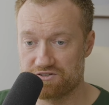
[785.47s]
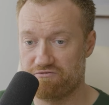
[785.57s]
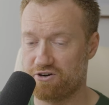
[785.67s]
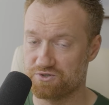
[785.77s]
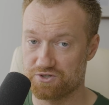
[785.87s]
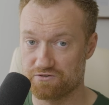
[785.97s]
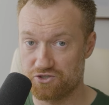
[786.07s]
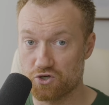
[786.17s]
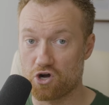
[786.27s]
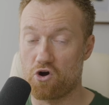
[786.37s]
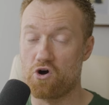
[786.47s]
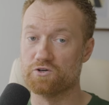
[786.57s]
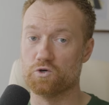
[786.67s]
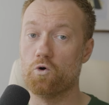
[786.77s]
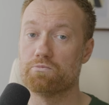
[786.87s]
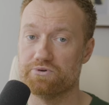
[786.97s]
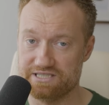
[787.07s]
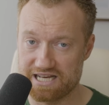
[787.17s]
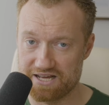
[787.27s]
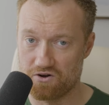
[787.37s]
So the Federal Reserve took on
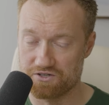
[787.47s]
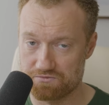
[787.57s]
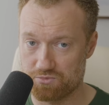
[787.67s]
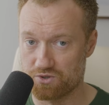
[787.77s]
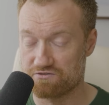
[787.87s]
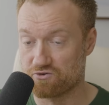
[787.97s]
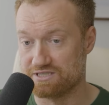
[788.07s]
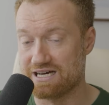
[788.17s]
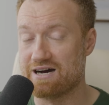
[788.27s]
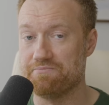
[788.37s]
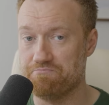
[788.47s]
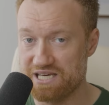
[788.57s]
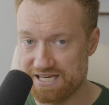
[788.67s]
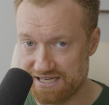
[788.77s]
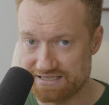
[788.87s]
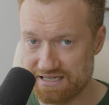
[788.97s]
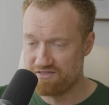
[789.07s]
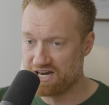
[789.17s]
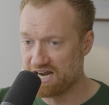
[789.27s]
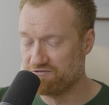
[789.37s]
corporate debt on its books for a time being,
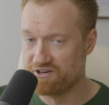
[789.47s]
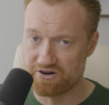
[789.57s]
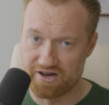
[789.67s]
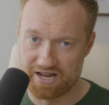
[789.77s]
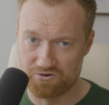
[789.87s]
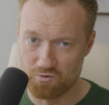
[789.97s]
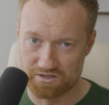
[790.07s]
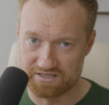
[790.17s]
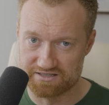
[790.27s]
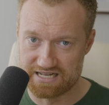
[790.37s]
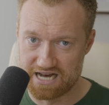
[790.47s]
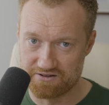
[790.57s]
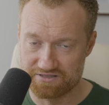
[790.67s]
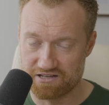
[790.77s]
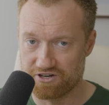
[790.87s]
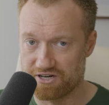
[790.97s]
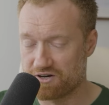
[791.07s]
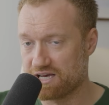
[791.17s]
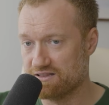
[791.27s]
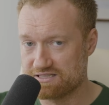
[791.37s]
then had to figure out how to work this out. And they figured out,
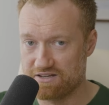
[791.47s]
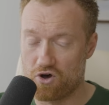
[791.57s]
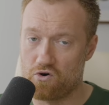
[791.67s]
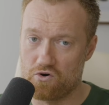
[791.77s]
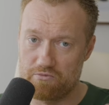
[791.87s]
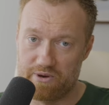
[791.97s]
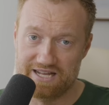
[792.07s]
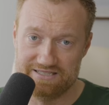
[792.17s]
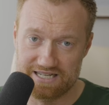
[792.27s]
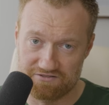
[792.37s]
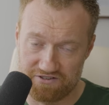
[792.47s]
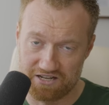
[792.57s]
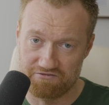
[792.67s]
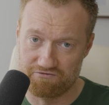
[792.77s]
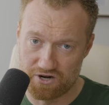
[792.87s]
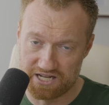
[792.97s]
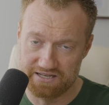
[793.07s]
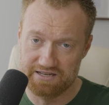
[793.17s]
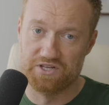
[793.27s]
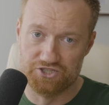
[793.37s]
okay, let's give all the bad debt to Fannie,
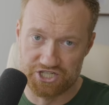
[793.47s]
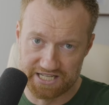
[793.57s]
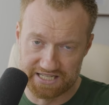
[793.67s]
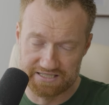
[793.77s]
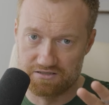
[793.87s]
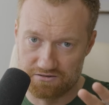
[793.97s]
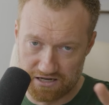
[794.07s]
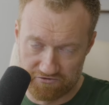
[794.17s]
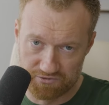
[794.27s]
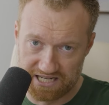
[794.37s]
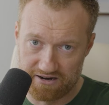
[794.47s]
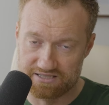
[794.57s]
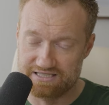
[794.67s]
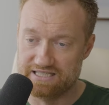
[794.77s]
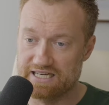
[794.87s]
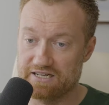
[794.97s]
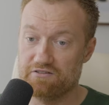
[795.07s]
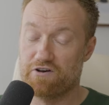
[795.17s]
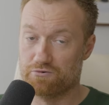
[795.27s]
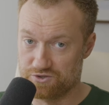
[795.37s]
Freddie, Ginnie, government guarantee it.
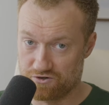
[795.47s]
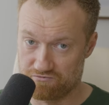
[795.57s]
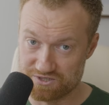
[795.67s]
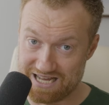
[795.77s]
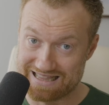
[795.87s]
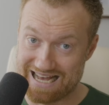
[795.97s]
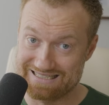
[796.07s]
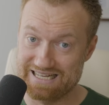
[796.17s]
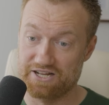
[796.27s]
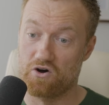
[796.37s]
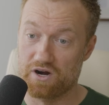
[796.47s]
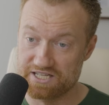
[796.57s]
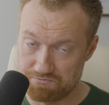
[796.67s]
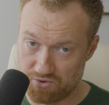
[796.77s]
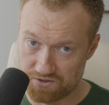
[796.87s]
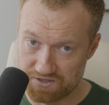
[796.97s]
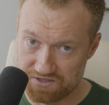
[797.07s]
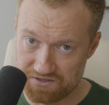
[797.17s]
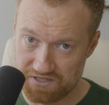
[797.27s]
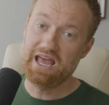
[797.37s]
Federal Reserve will take that debt on its
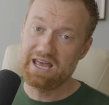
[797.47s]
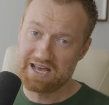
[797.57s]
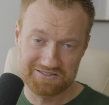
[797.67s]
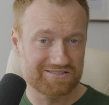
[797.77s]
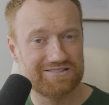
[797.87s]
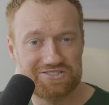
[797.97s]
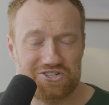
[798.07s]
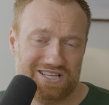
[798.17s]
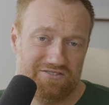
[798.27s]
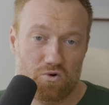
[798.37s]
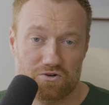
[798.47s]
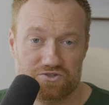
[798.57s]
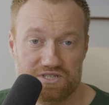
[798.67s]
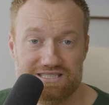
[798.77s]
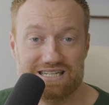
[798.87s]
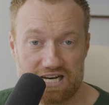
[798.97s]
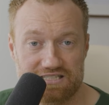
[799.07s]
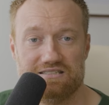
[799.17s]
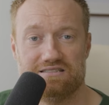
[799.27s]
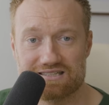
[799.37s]
books, and let's just give Wall Street
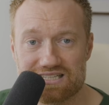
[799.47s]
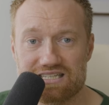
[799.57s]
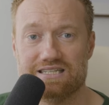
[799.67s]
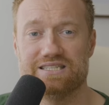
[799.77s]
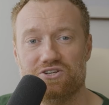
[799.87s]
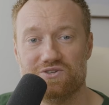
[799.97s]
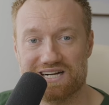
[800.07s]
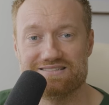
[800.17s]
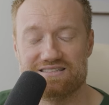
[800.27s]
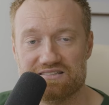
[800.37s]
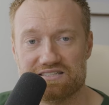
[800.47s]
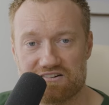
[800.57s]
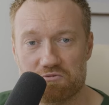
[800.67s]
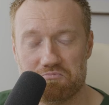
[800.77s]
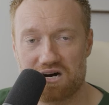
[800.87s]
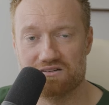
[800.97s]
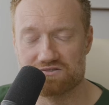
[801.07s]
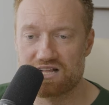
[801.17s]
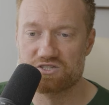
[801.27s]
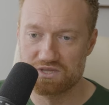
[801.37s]
nice, clean United States government bonds.
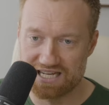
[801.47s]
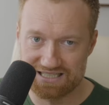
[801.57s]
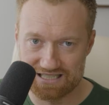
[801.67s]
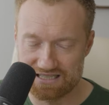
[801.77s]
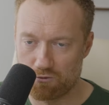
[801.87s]
So that's what they did.